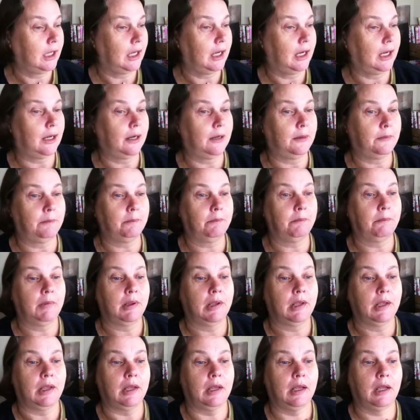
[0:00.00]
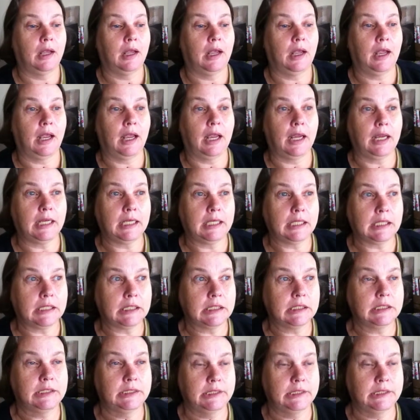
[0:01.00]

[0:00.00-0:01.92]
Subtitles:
a